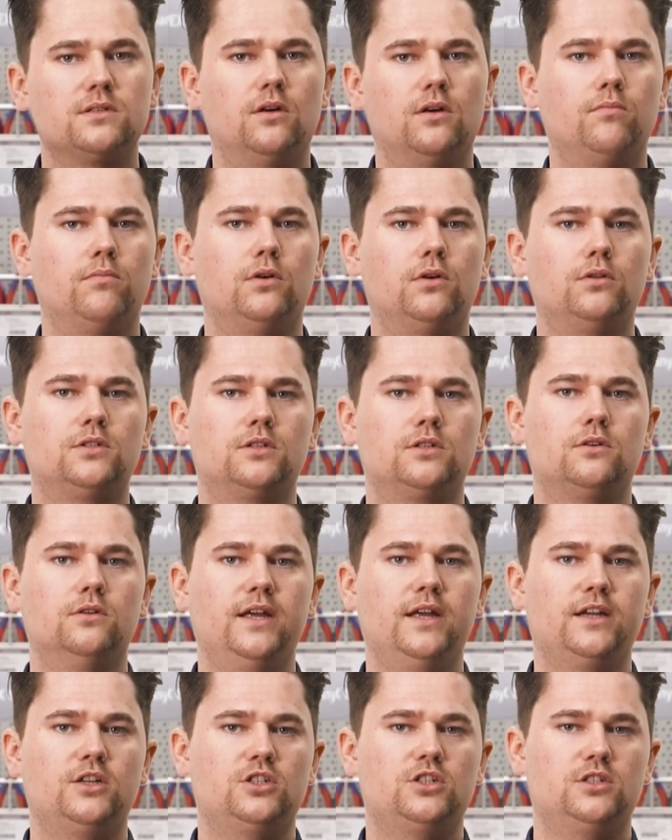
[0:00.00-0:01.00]
on bolted
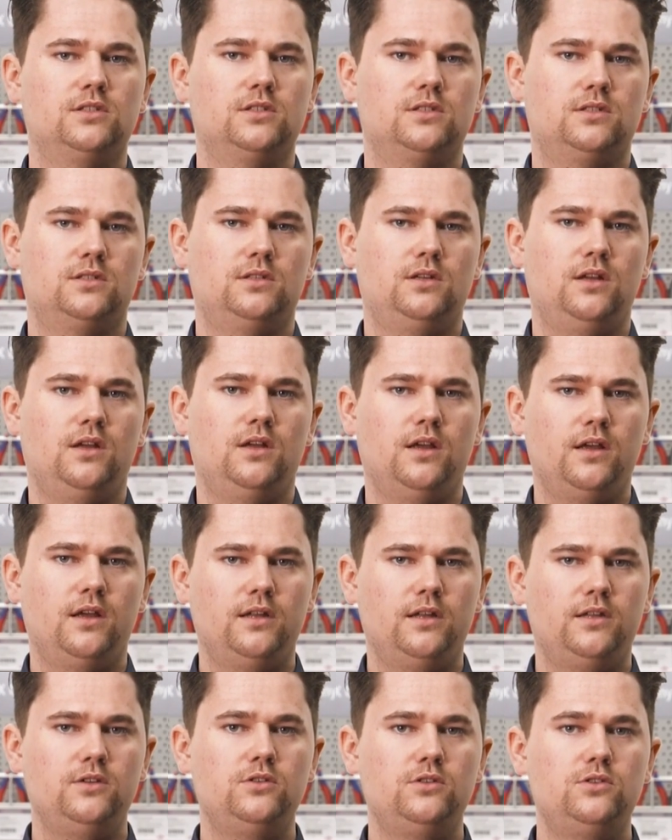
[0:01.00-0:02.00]
connections.
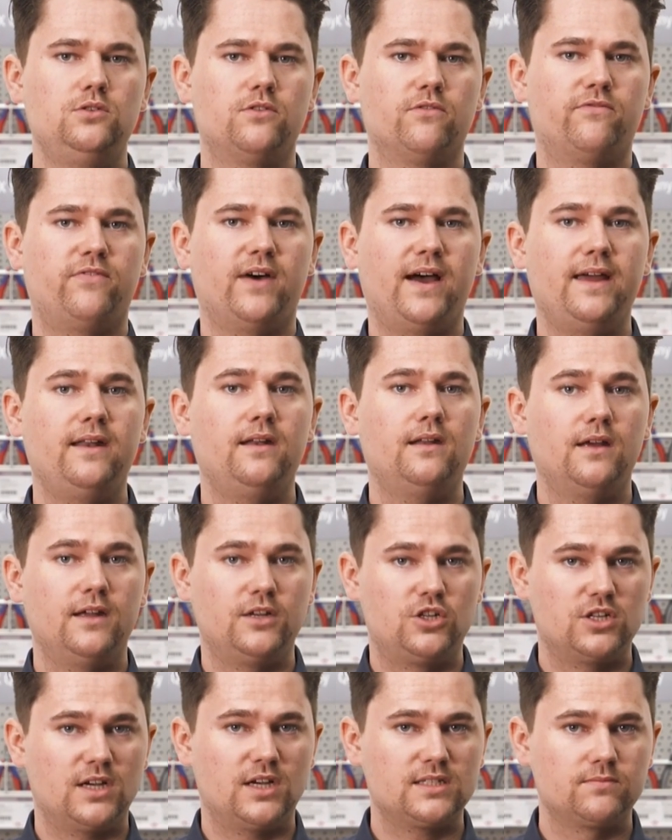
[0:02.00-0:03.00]
Due to the fine
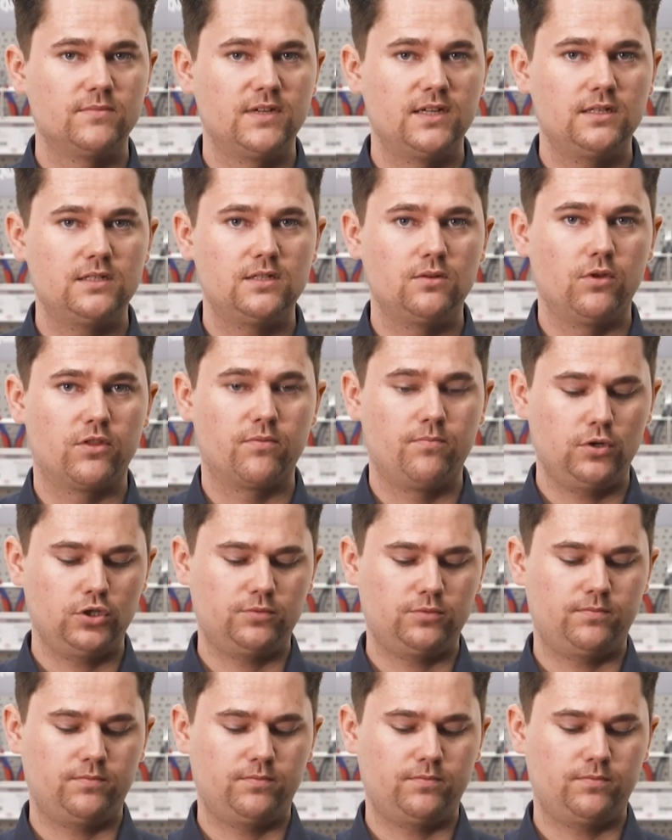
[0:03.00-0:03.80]
adjustment with push